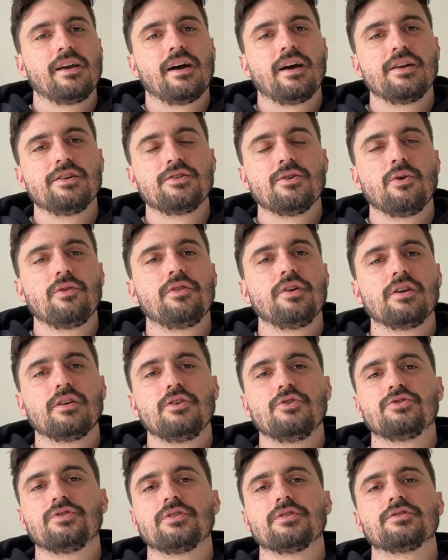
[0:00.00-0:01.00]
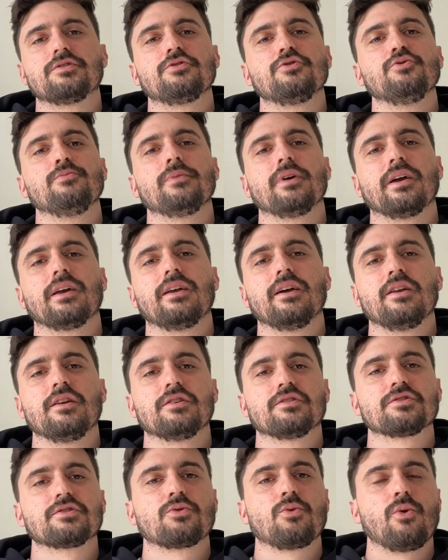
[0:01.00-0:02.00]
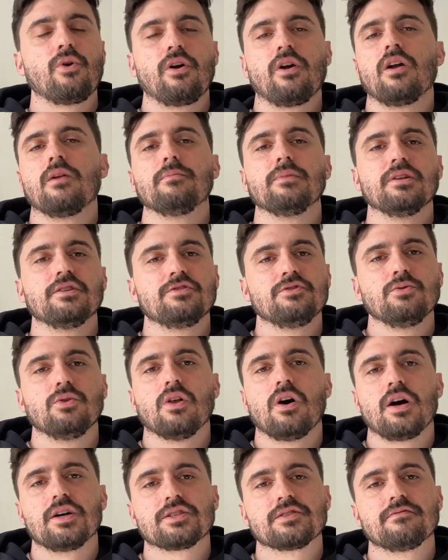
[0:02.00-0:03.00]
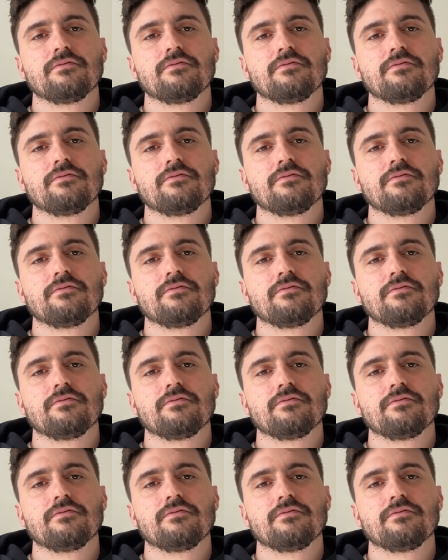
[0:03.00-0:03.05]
I don't think you should assume that getting scored on means you lost